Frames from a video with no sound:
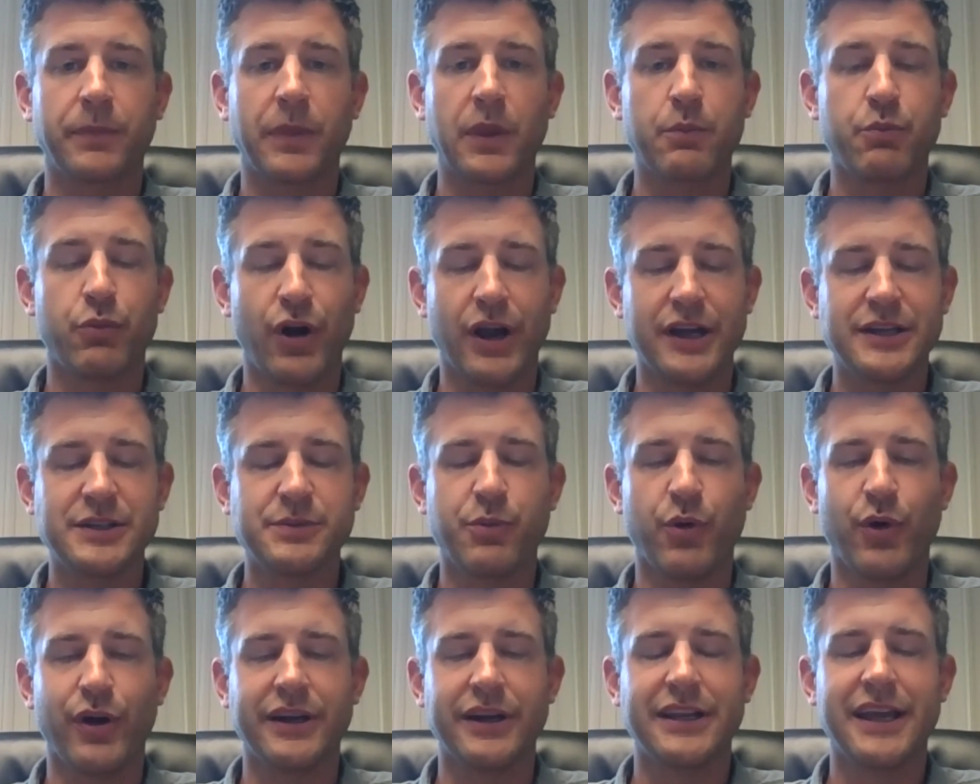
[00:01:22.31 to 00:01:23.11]
price
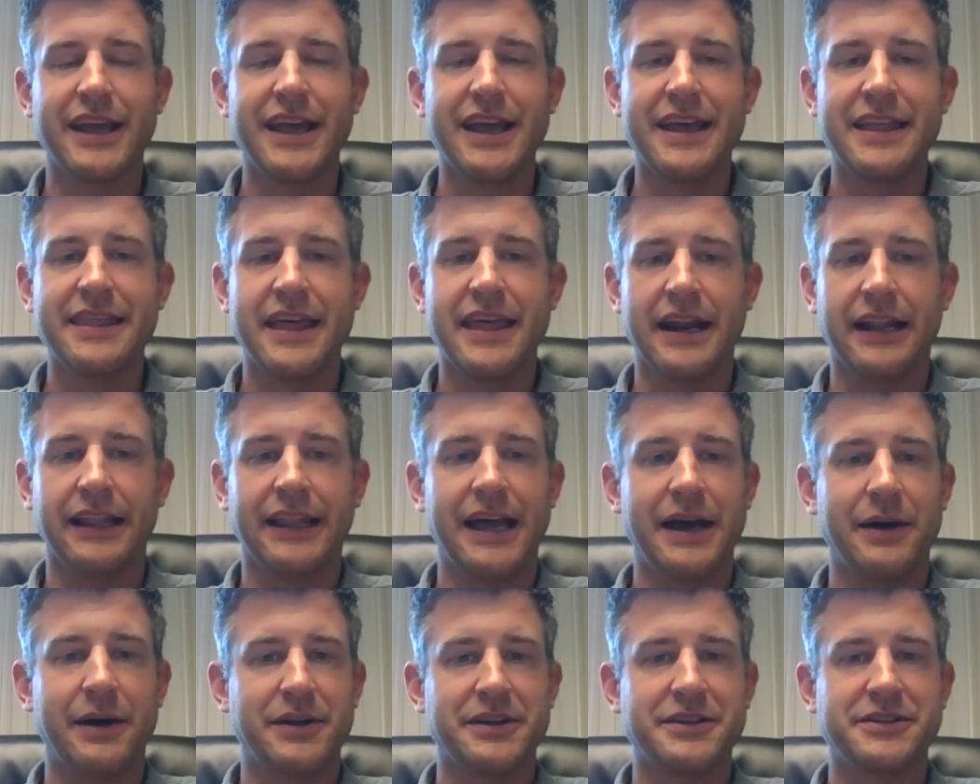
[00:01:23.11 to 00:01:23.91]
point that
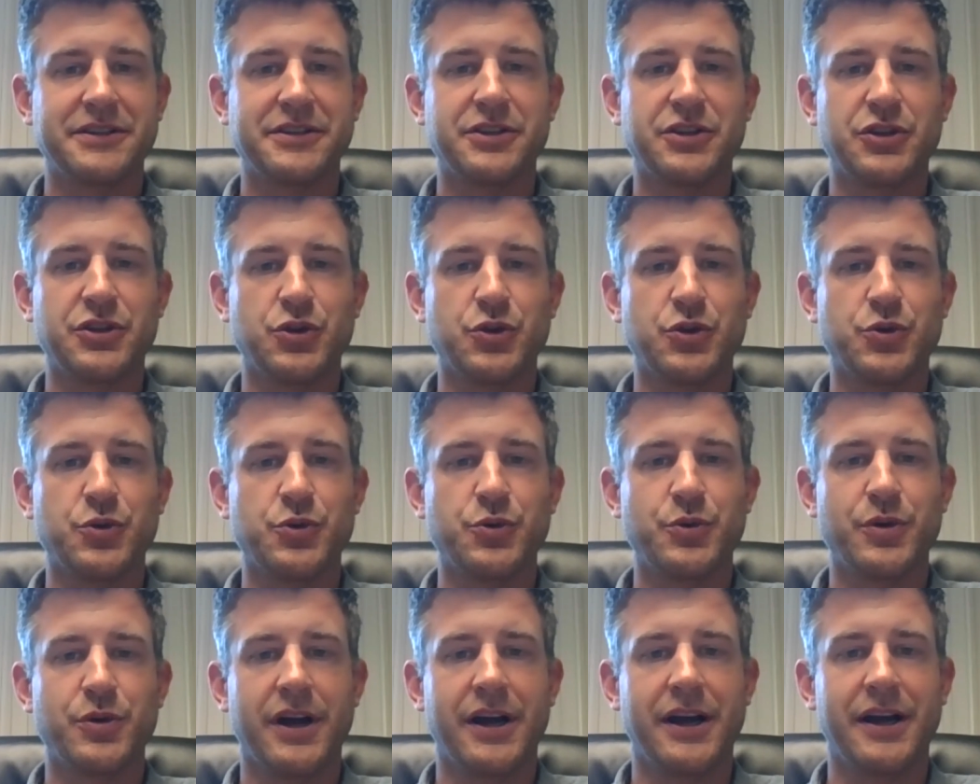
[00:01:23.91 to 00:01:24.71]
allowed us
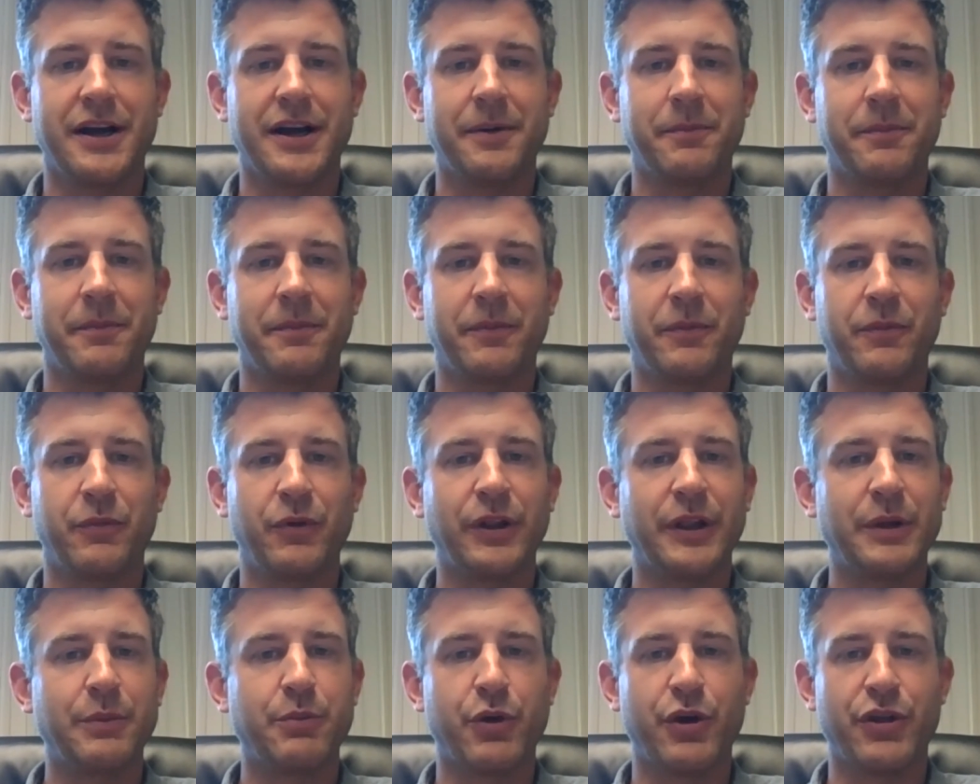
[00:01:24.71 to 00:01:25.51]
to
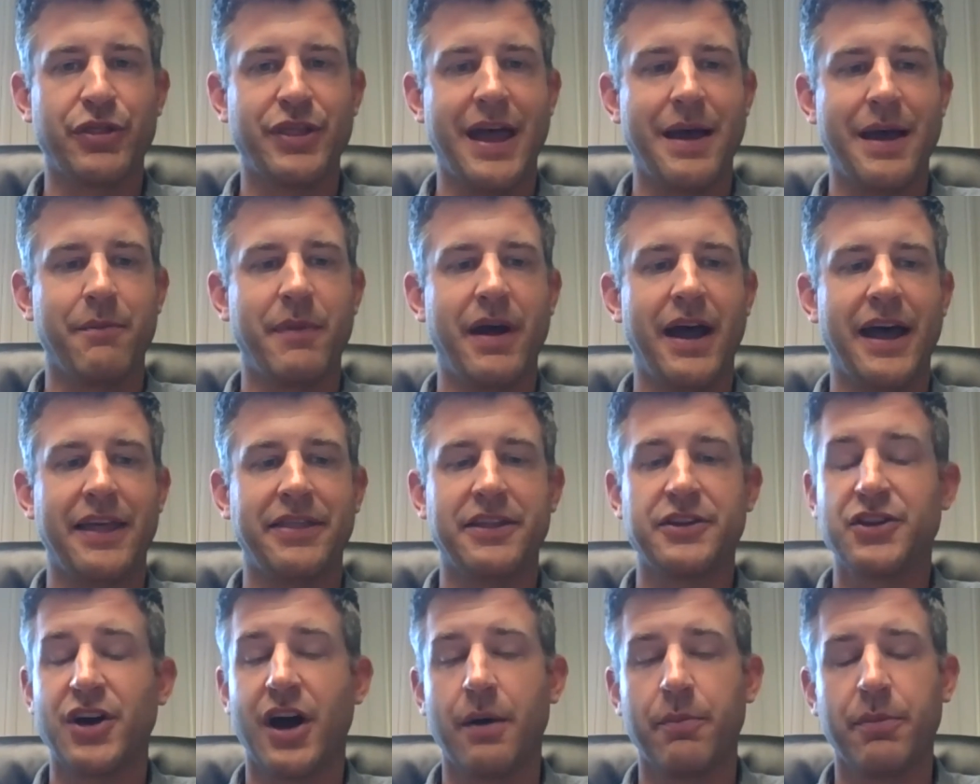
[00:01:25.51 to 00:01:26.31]
really put them at the
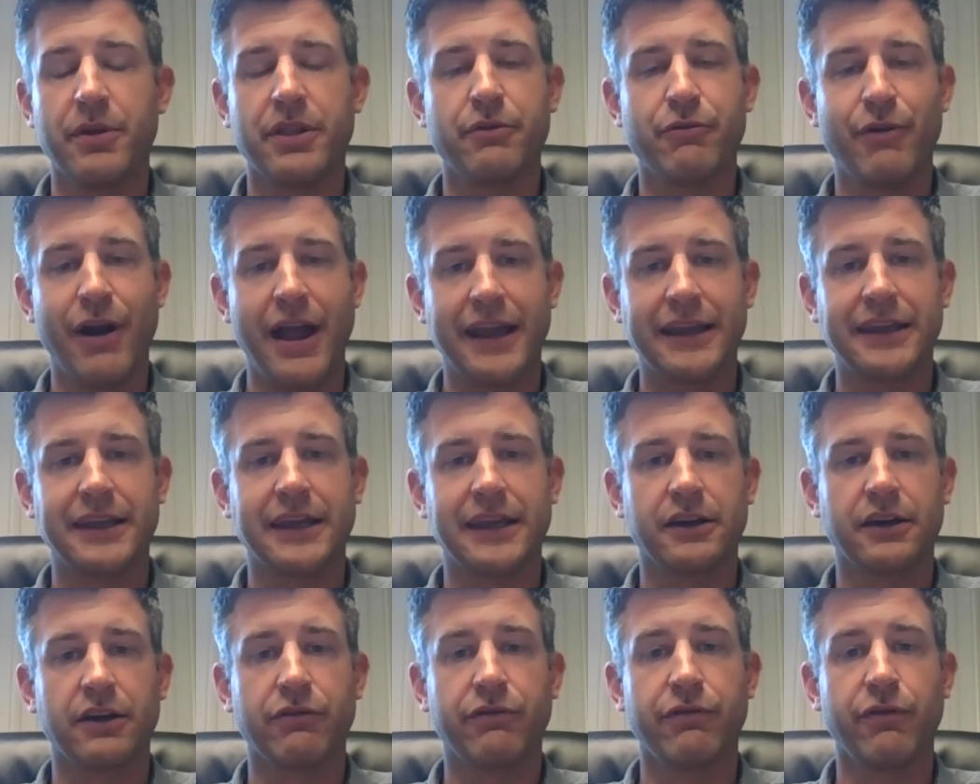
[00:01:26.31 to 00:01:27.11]
top of the
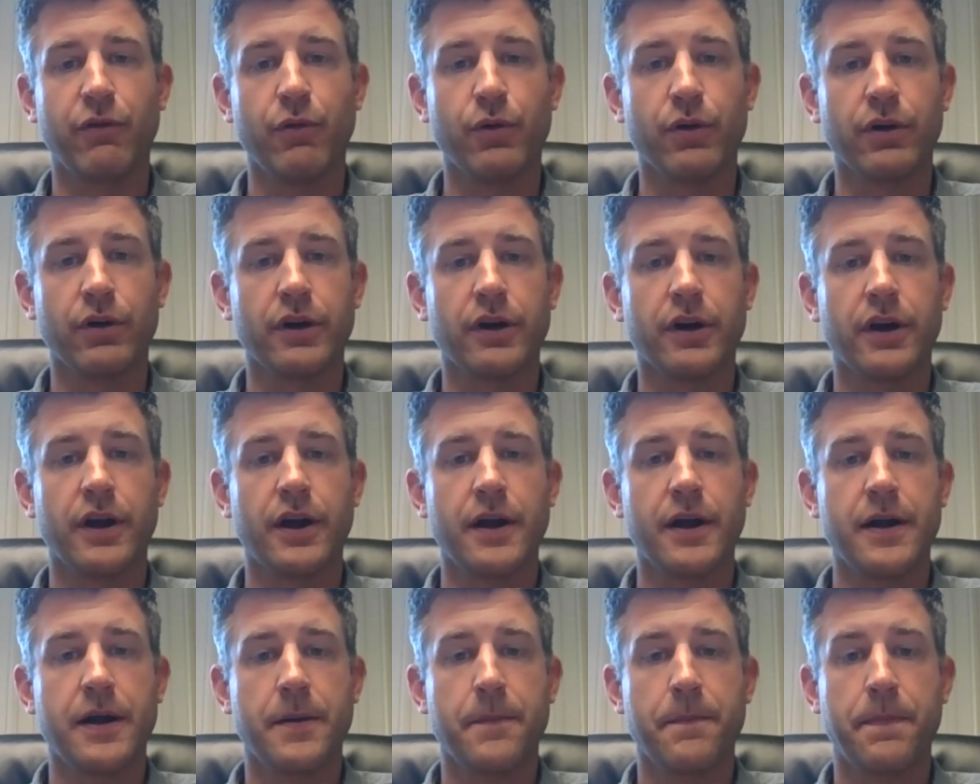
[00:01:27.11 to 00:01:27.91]
ranking for
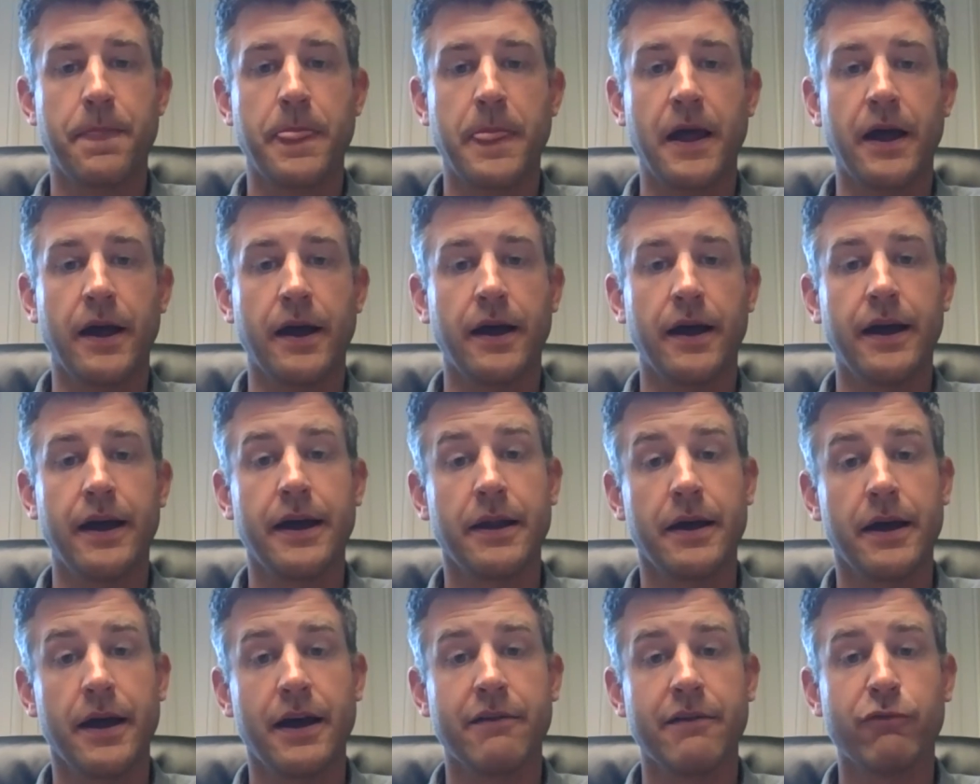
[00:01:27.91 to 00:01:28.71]

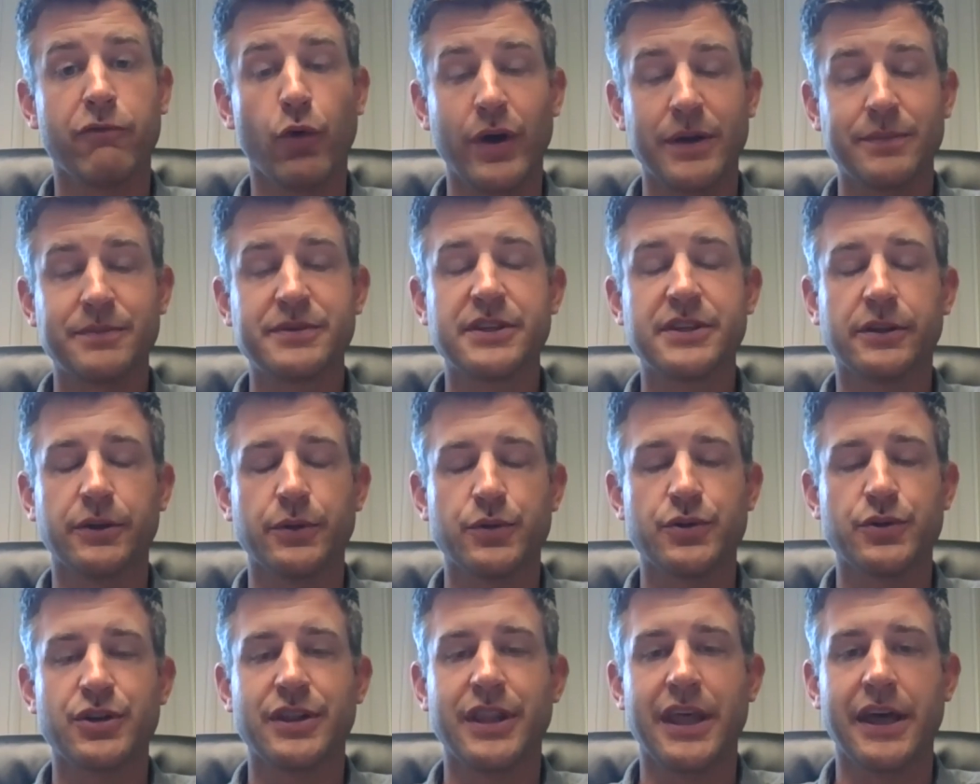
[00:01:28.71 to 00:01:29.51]
a VoIP
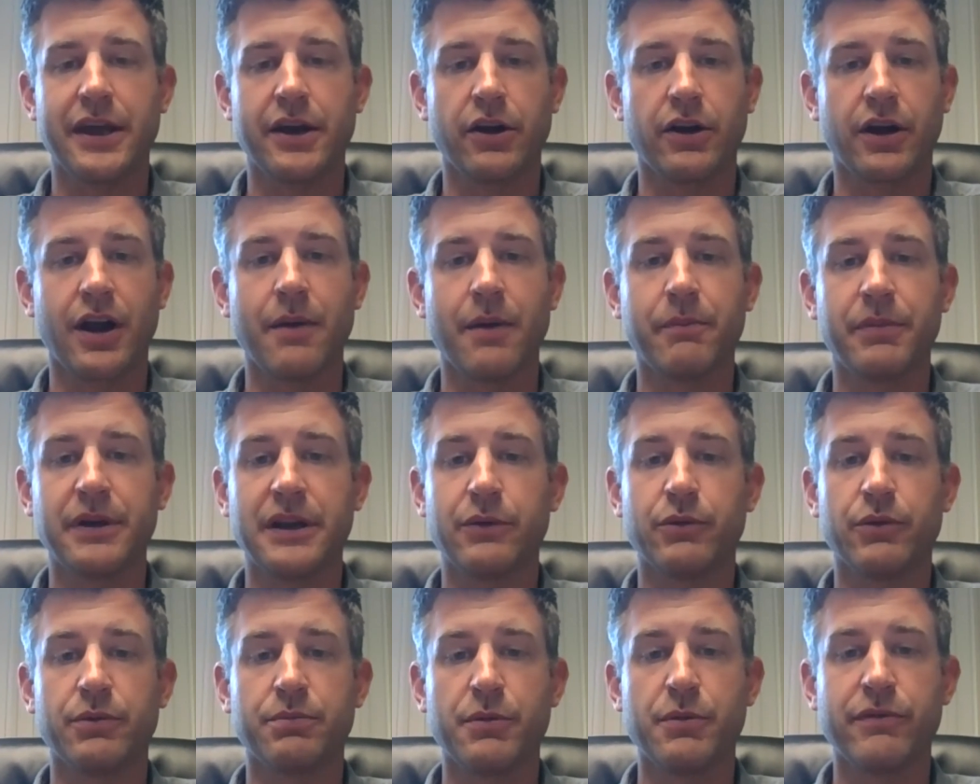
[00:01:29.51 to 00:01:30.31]
solution that our company
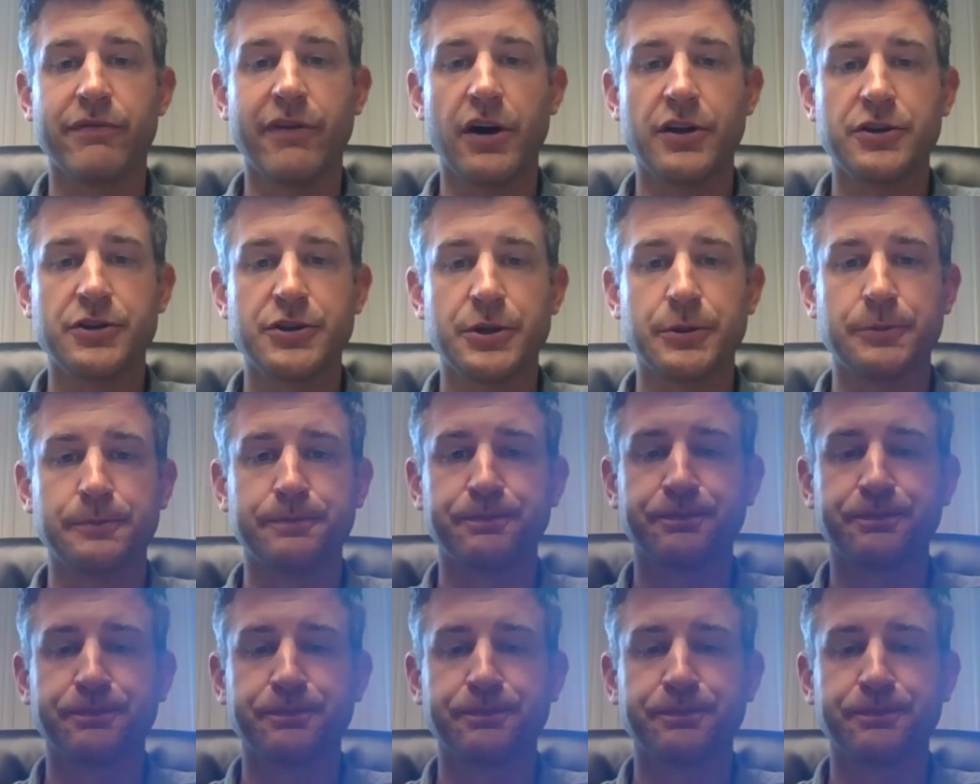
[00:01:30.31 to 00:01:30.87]
would move on to.